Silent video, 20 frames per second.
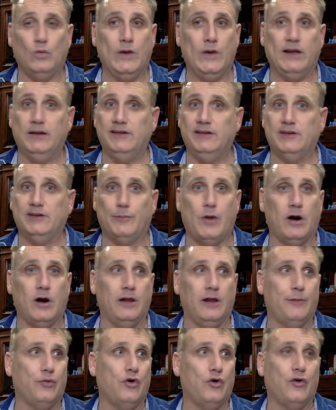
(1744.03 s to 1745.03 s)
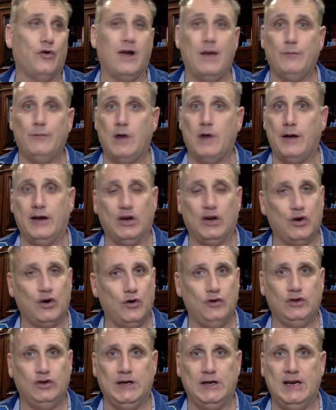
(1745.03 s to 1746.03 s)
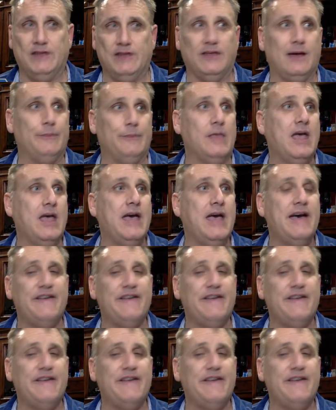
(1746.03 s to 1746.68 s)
weeklies are part of the program. I encourage you to eat them.